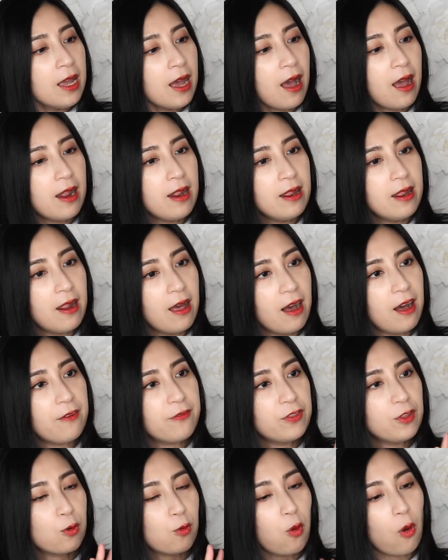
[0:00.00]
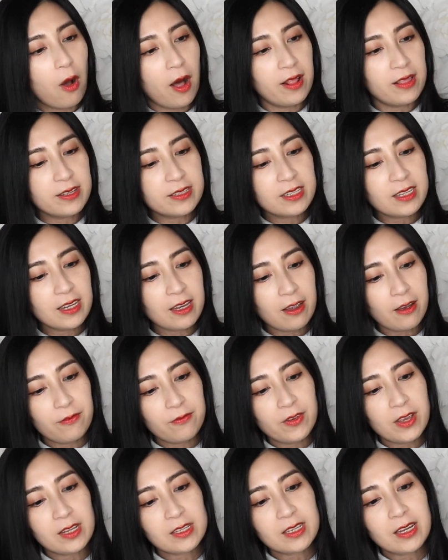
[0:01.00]
I love the quality
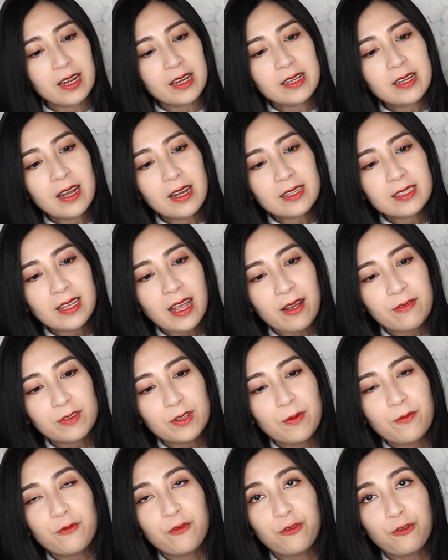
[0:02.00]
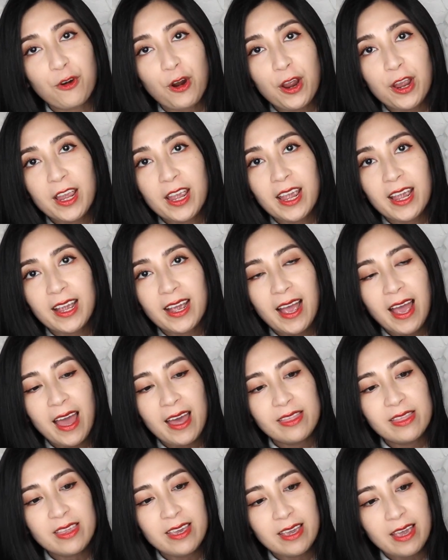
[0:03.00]
of it. It does have some fraying
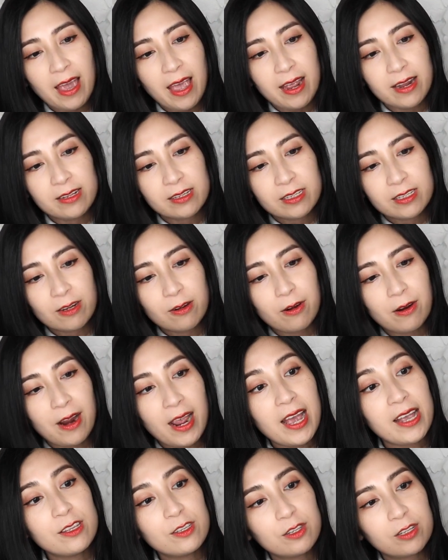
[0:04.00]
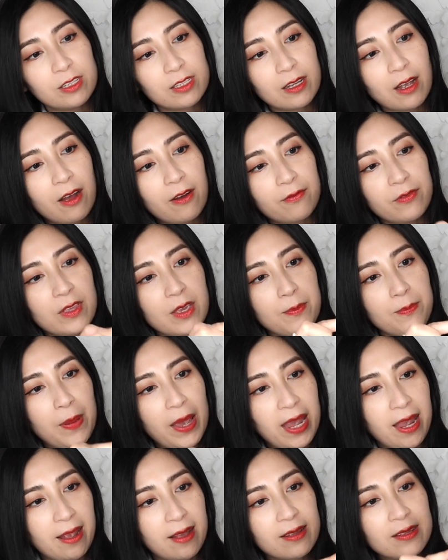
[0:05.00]
at the end or edges of the
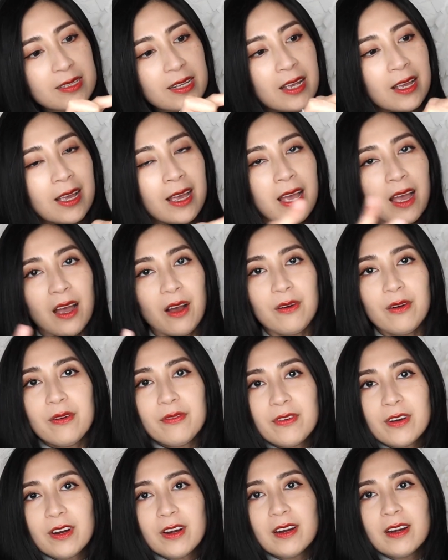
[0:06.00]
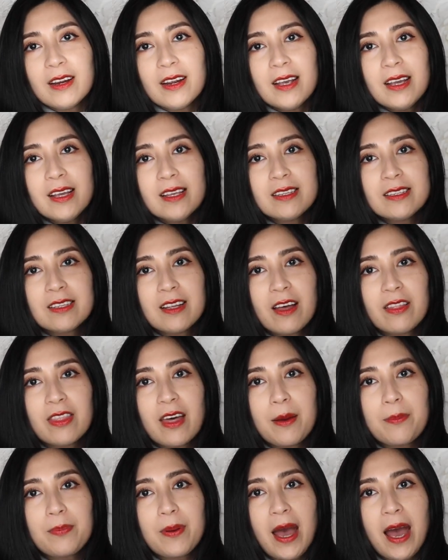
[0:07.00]
bands. However, it's not
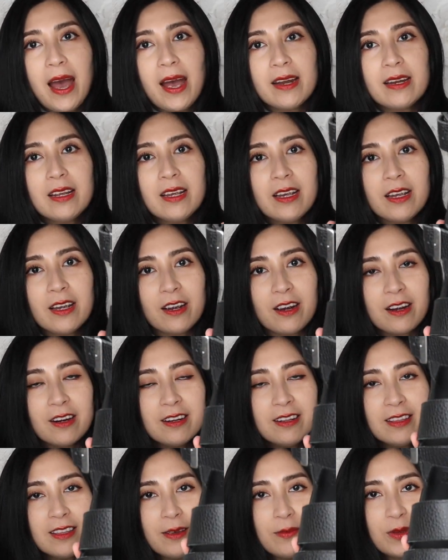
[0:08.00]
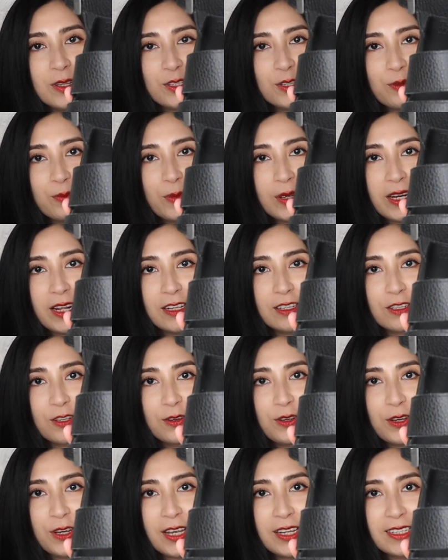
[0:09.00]
that bad. Here, let me zoom it in so
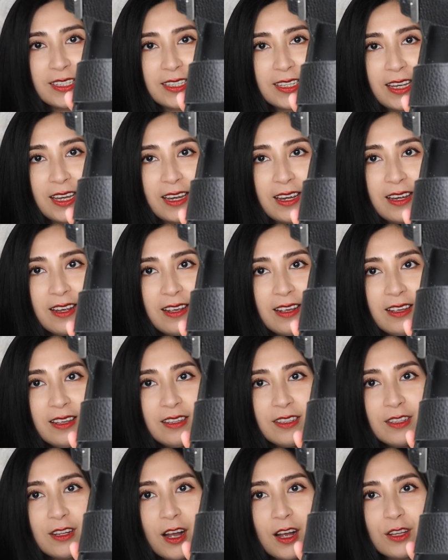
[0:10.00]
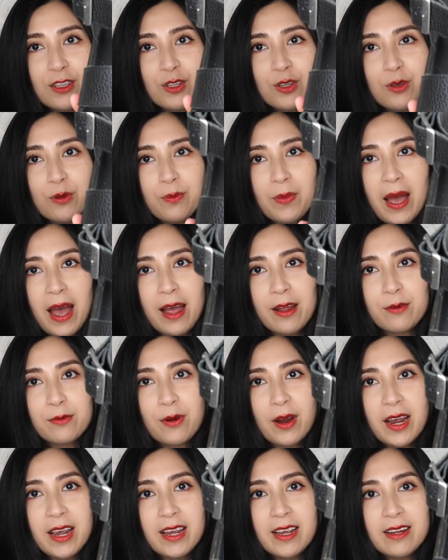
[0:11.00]
you can see. Not too bad,
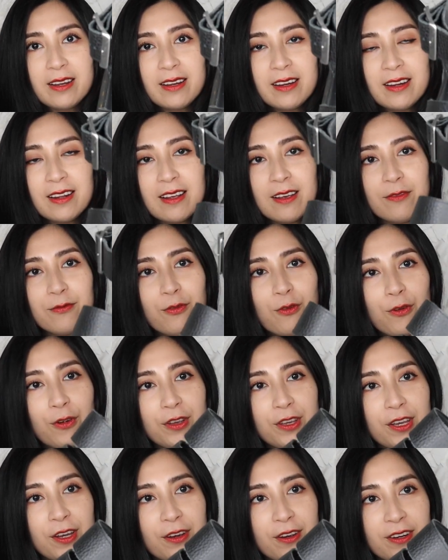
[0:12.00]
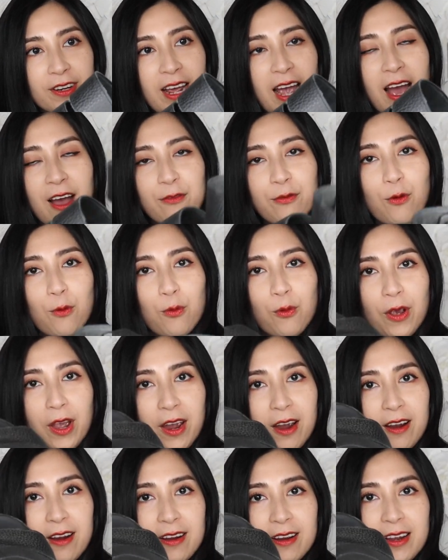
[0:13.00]
right? For a year and a half of
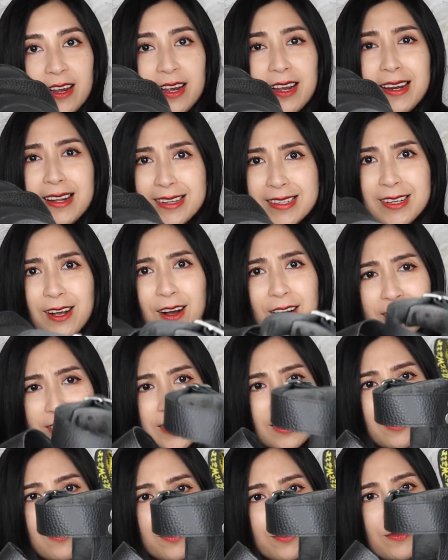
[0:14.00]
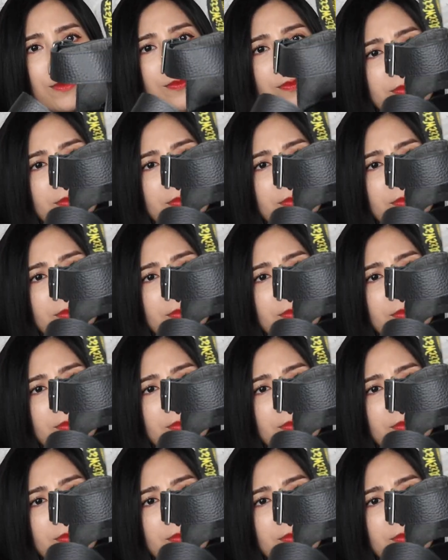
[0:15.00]
wear, it is awesome.